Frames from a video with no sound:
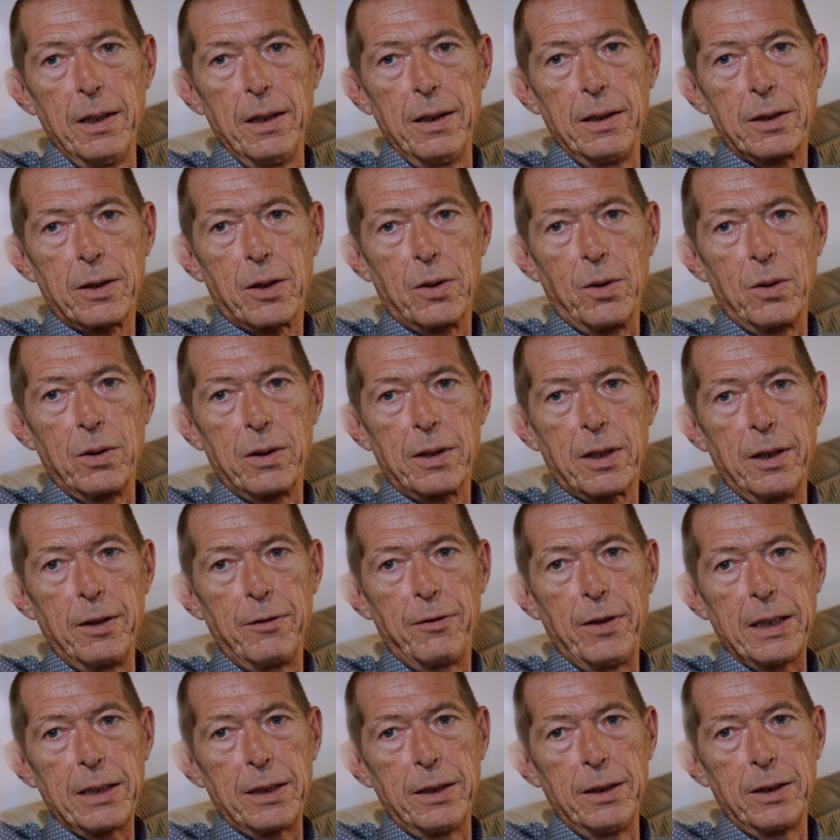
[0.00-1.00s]
It's called
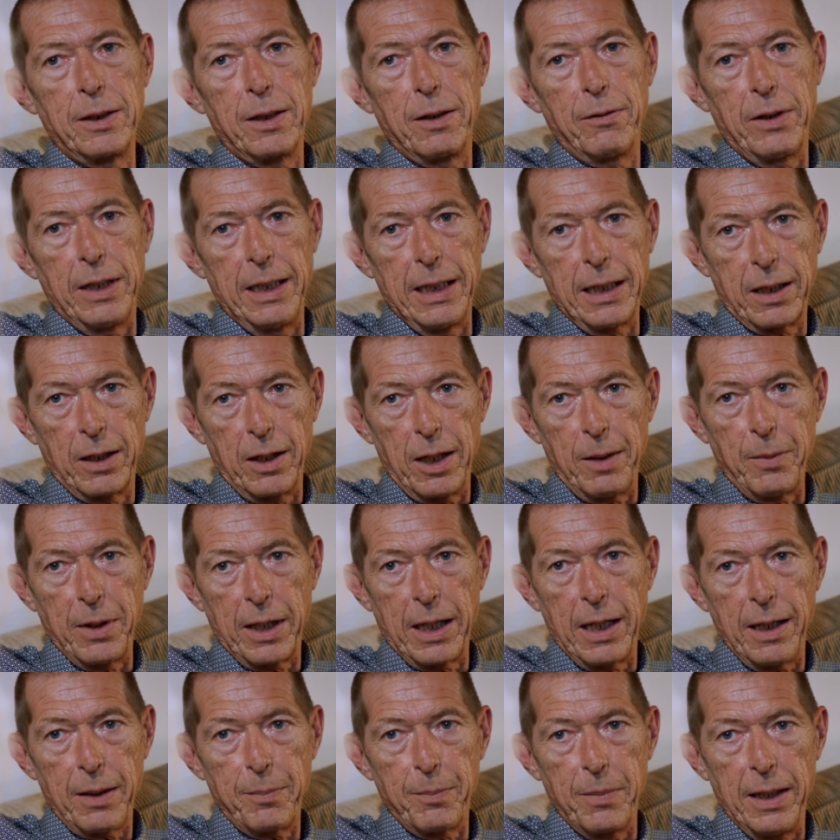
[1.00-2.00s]
Confessions of an Economic
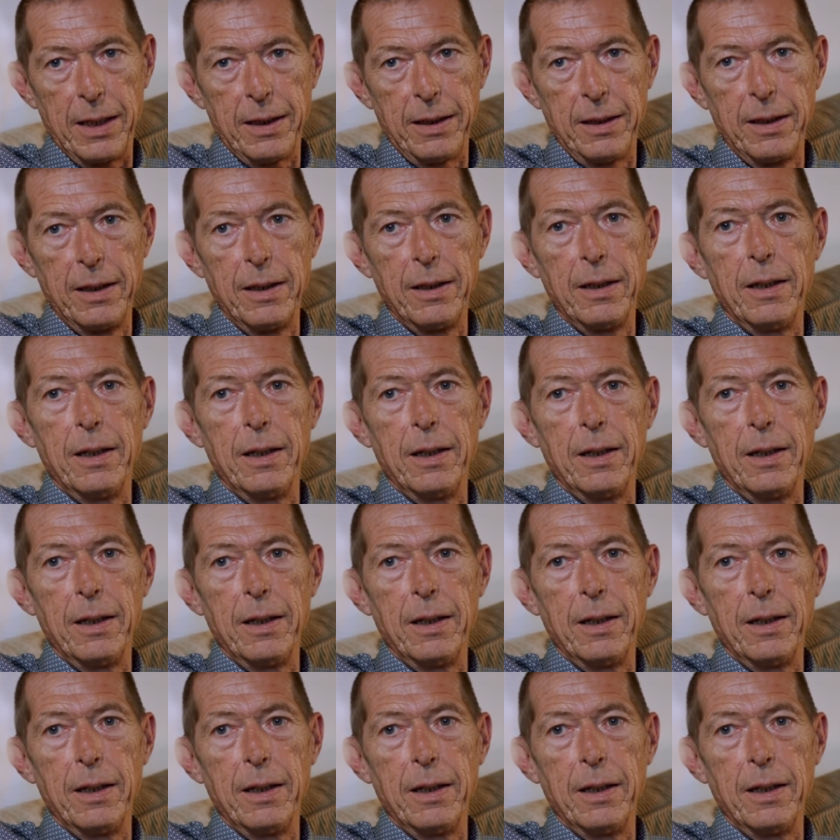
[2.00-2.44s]
Hitman.